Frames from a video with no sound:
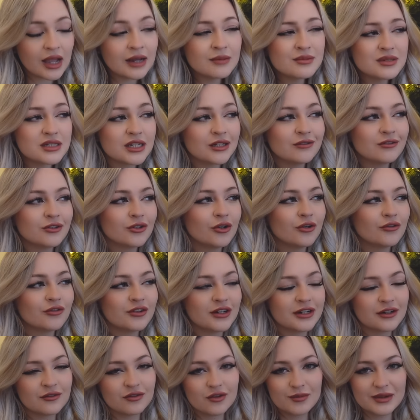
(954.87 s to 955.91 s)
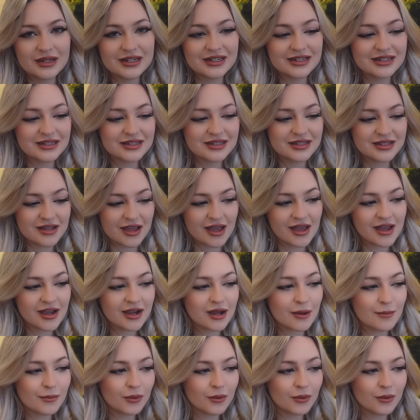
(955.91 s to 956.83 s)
I'm still recovering from being sick,